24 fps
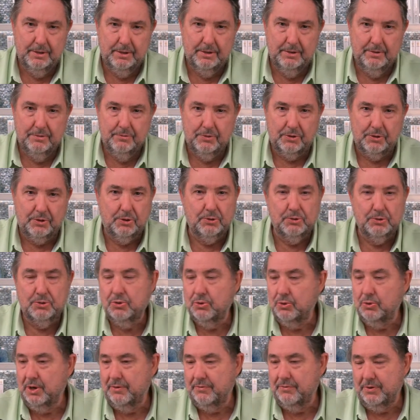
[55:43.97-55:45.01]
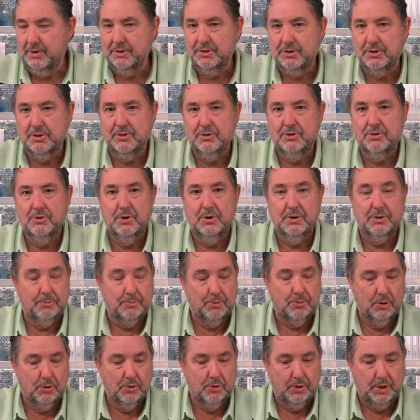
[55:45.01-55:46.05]
for those who have listened to other
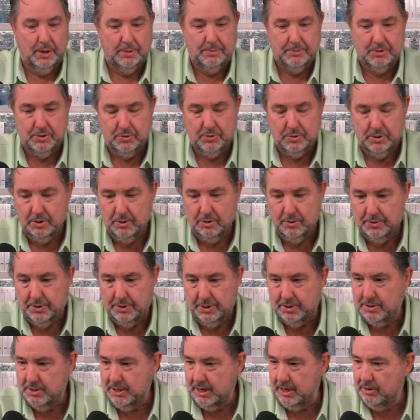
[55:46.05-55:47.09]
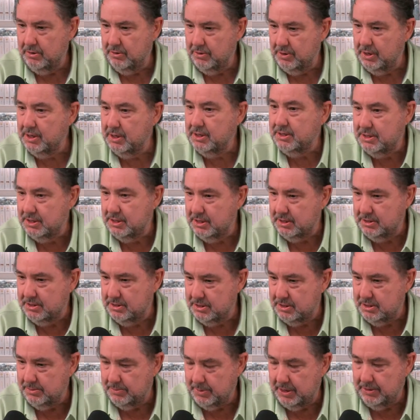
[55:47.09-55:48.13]
programs, you know that Zechariah 6 is
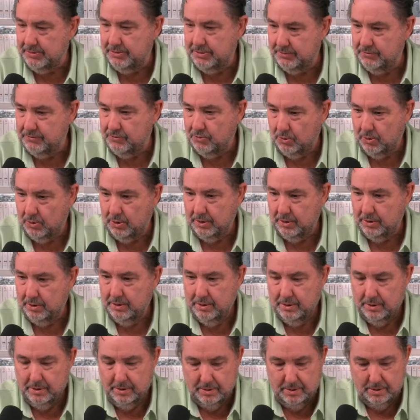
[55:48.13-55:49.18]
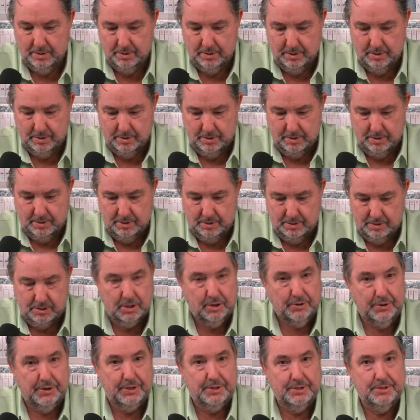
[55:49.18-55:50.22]
about the 4
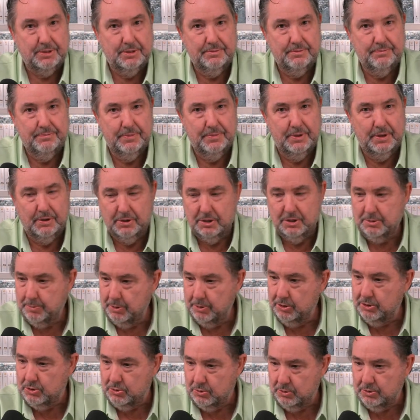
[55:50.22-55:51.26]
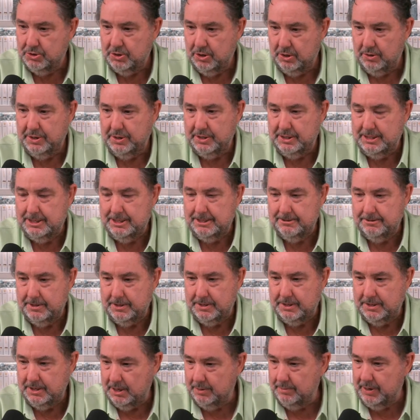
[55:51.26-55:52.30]
chariots that are spiritual chariots that
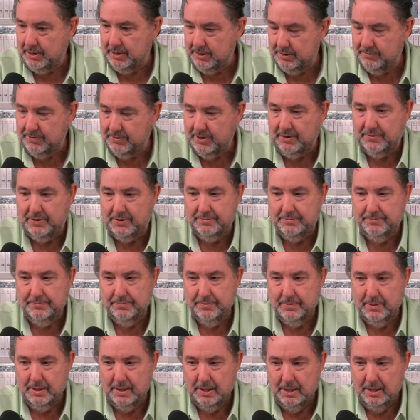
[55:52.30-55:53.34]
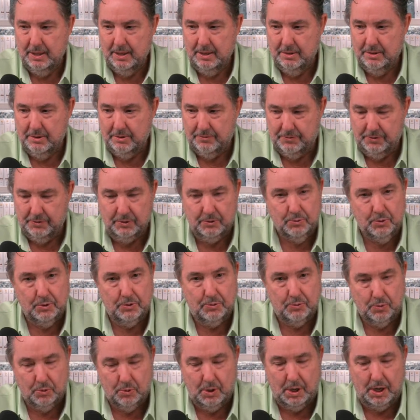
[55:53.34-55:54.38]
come out of heaven. They're filled with
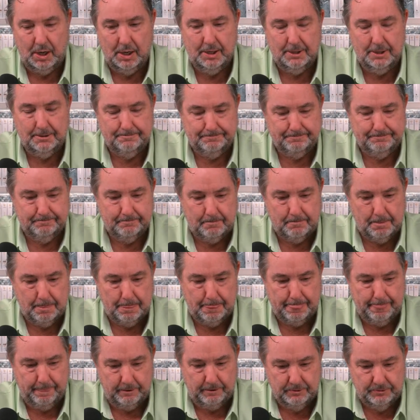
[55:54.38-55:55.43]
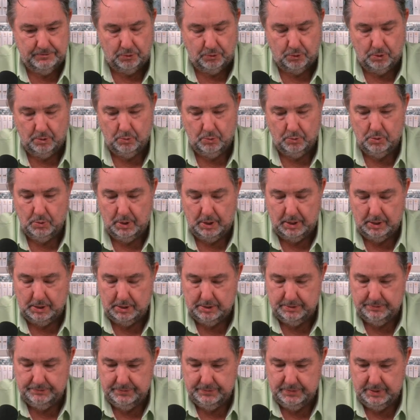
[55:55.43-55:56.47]
ruach. There's 4 ruach
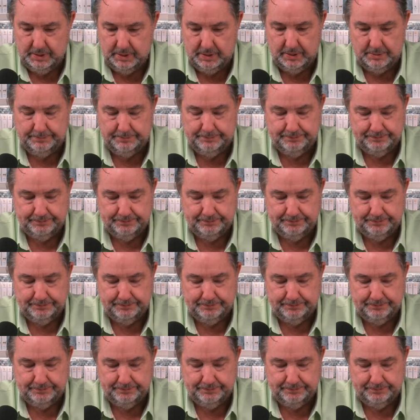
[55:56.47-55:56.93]
in them.